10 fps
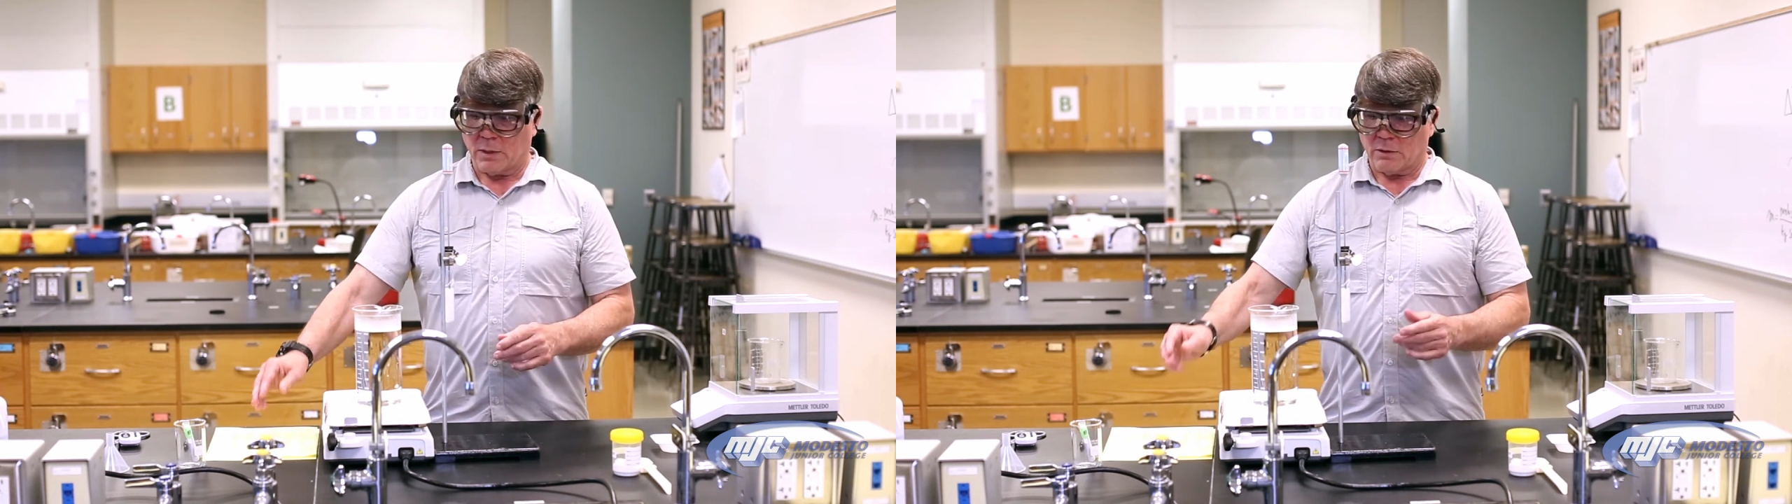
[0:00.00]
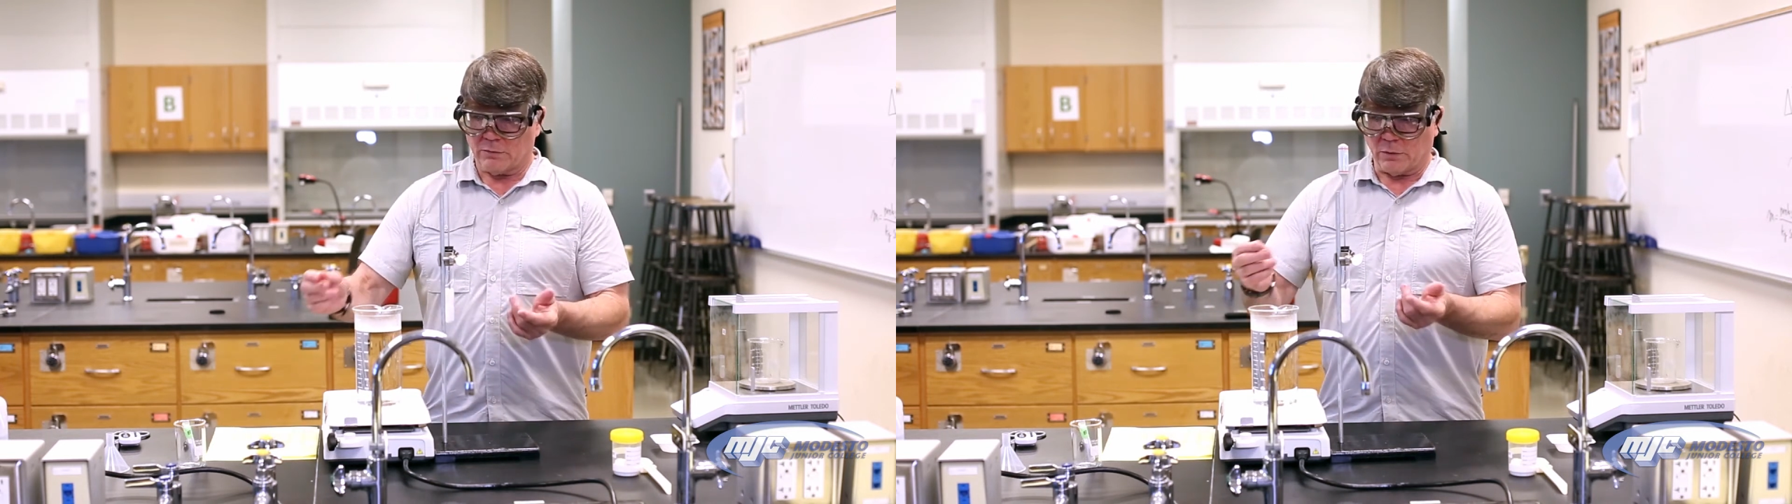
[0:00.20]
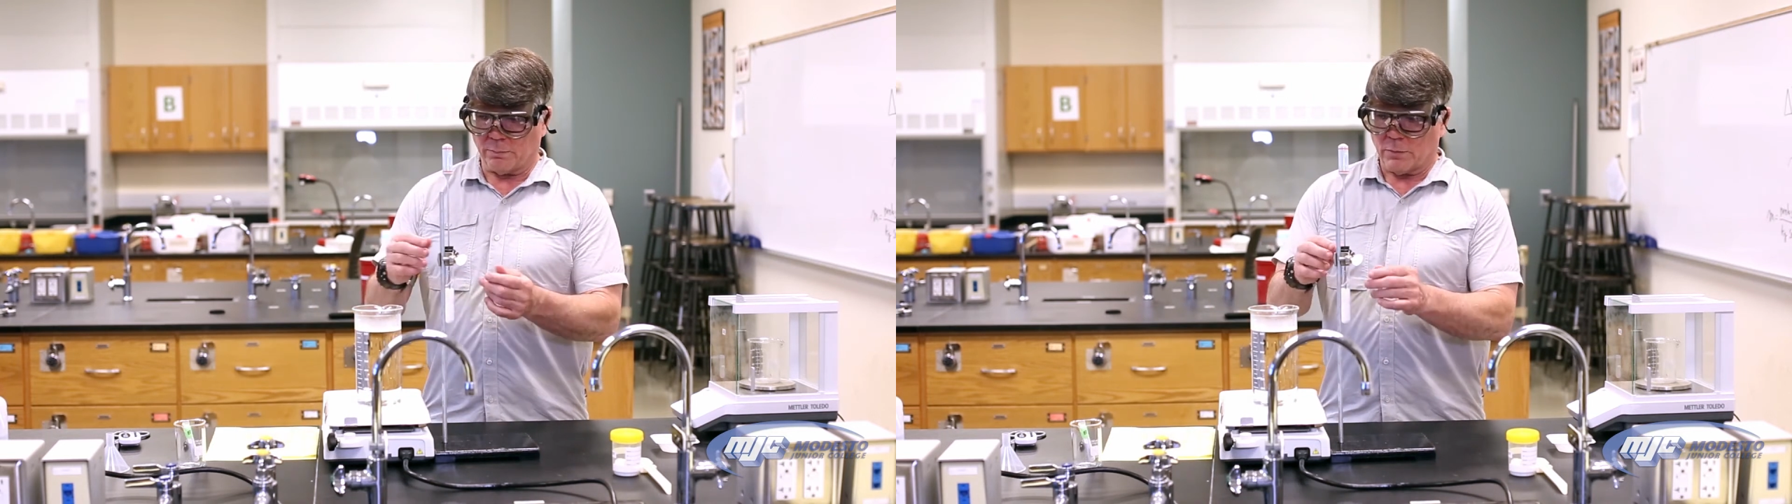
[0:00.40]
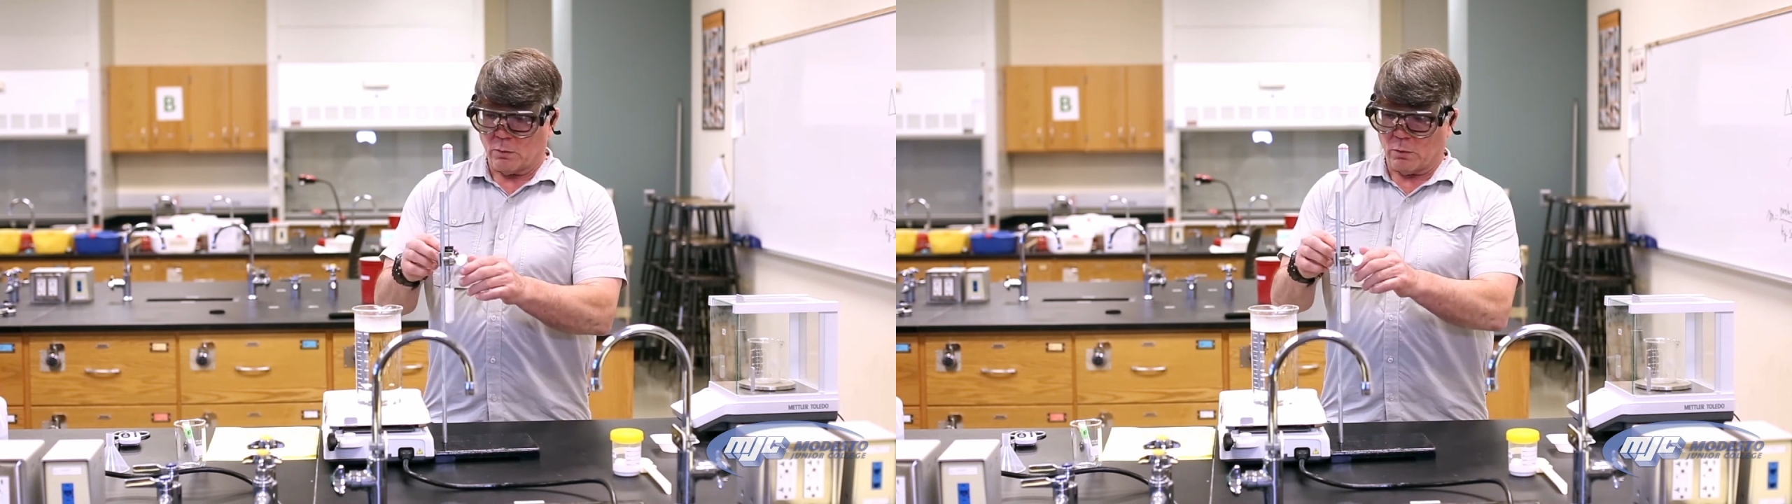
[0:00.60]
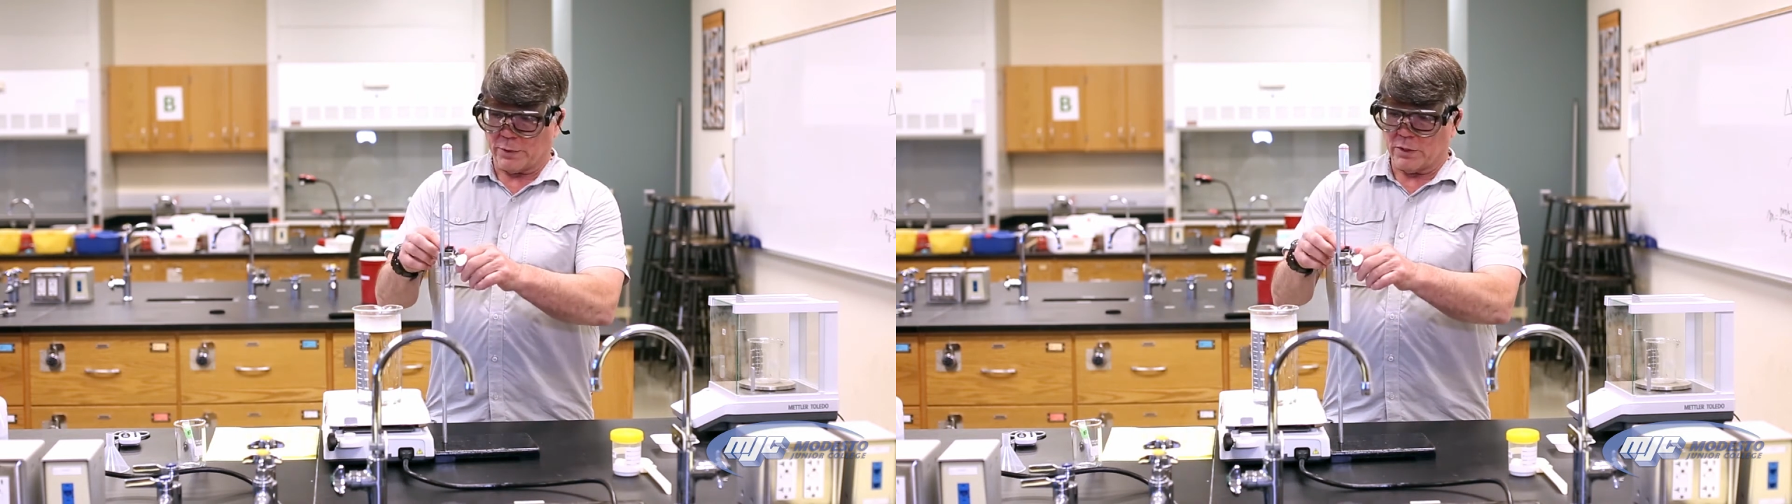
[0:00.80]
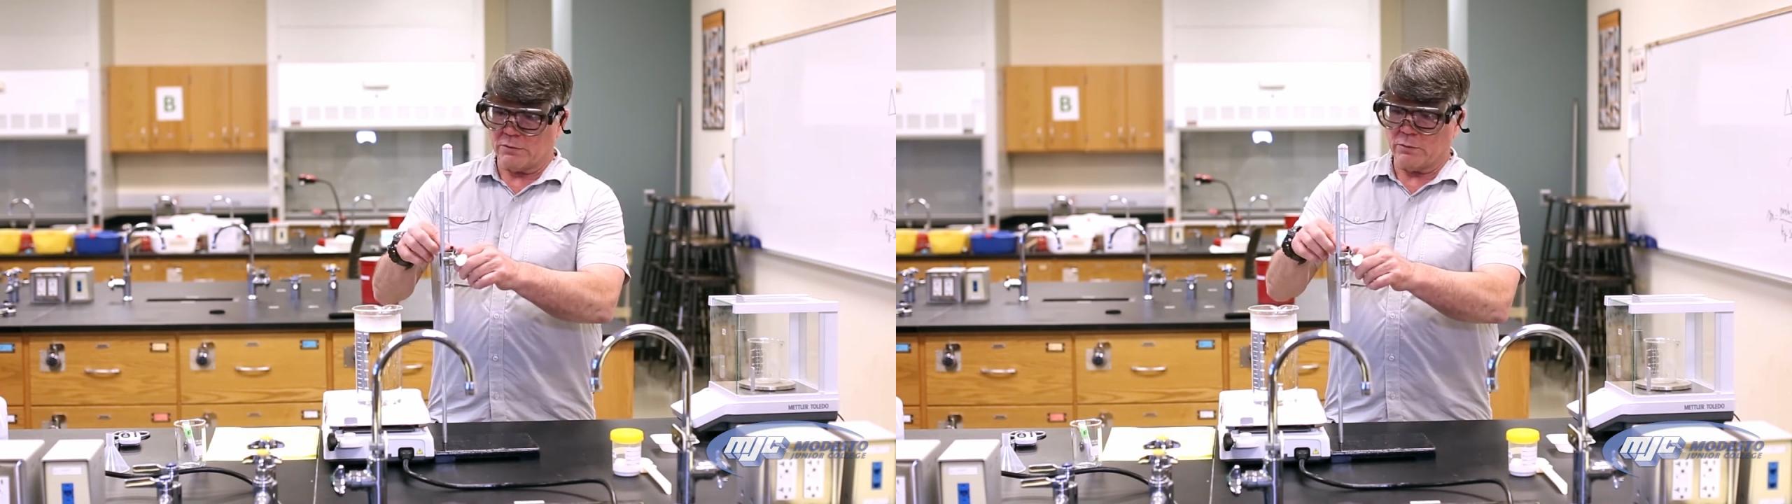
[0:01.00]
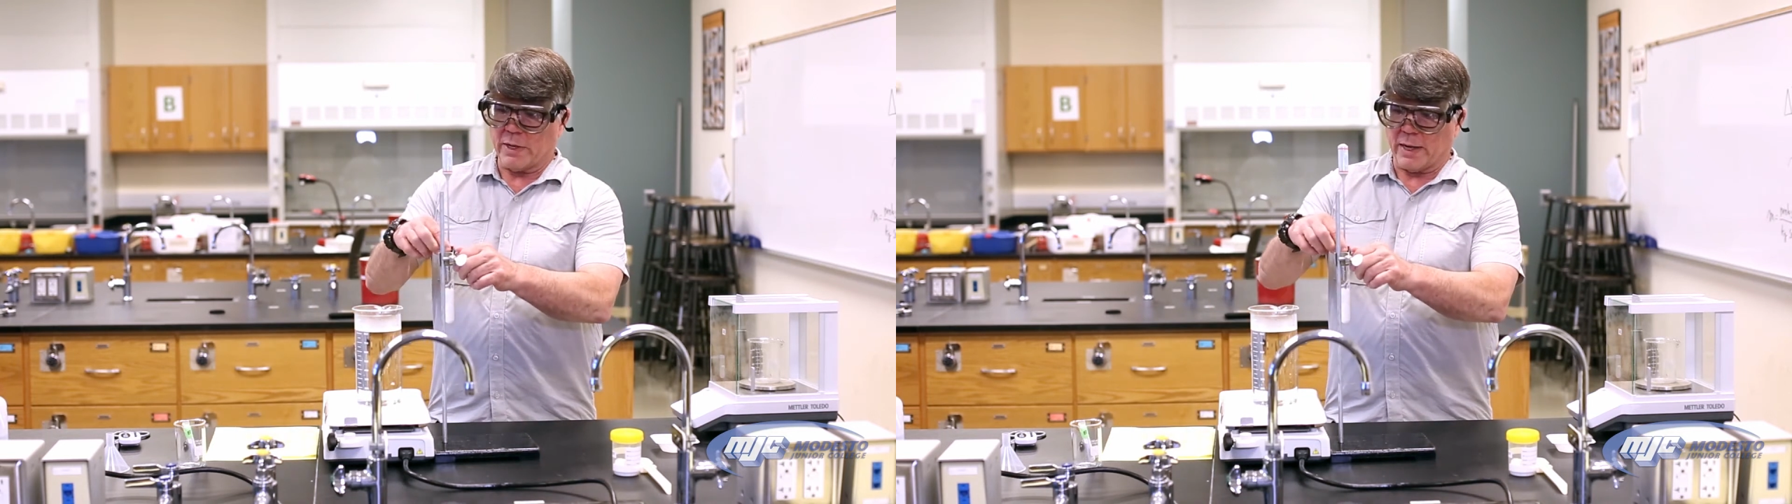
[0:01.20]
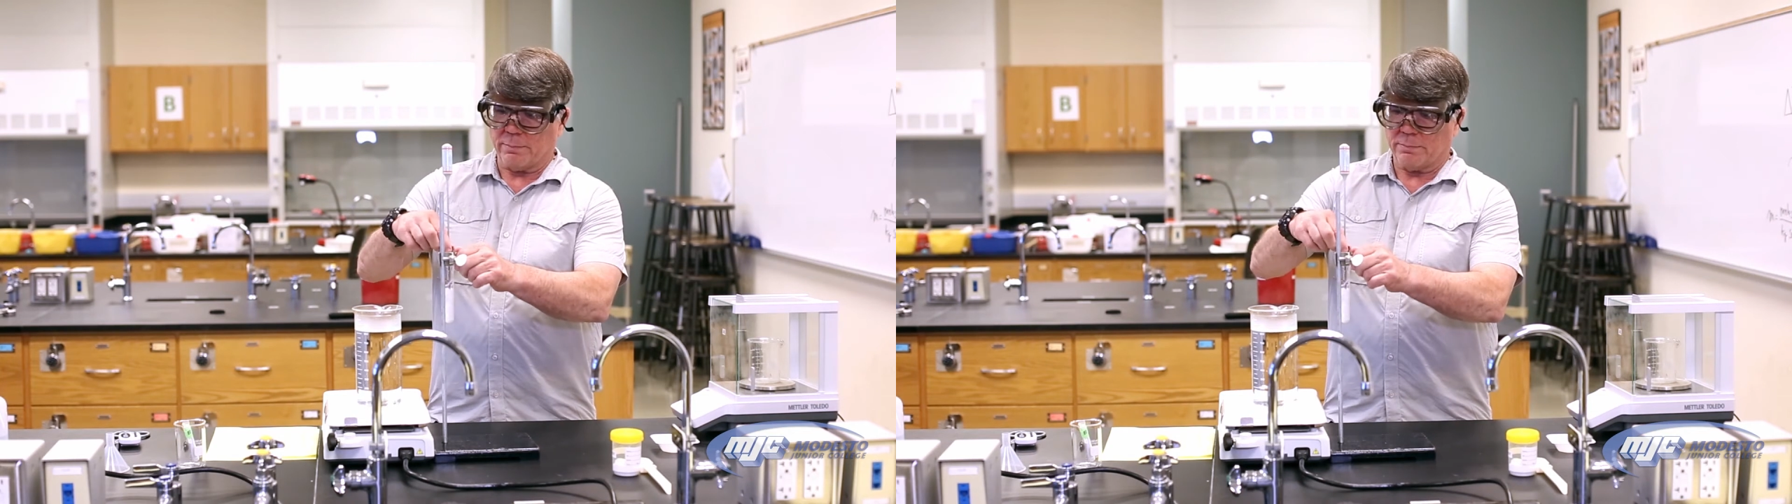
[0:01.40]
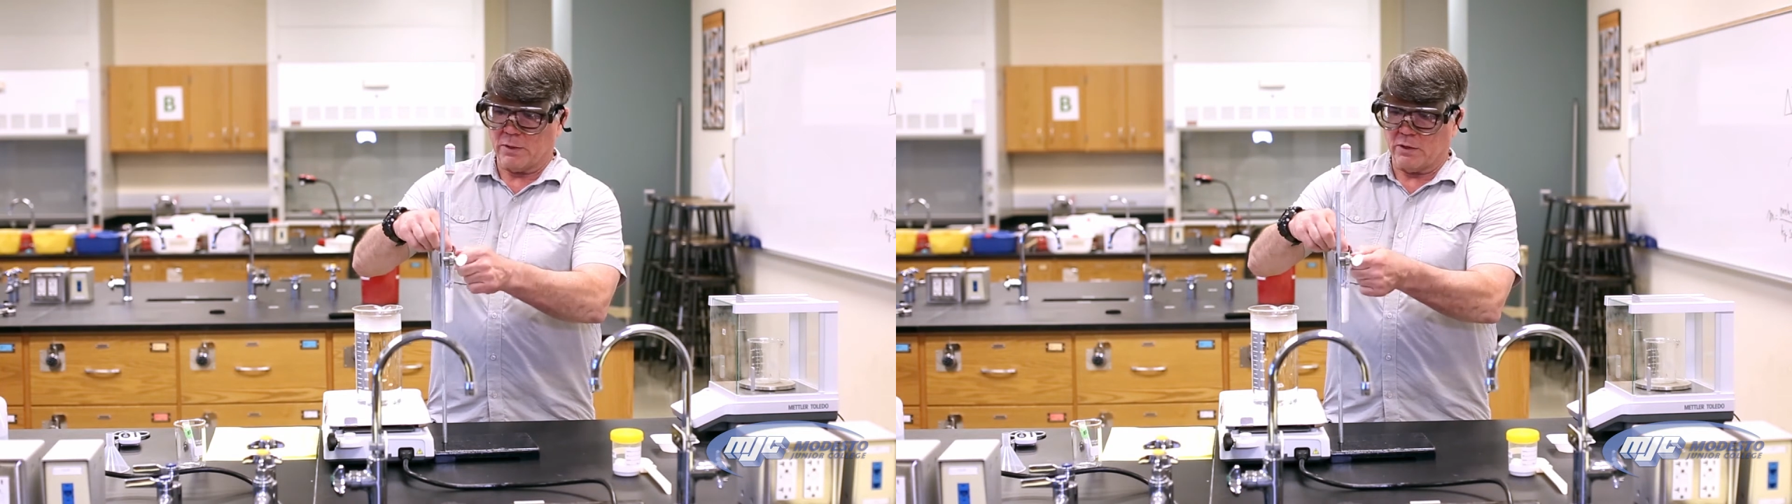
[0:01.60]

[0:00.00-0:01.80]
So what we're going to do now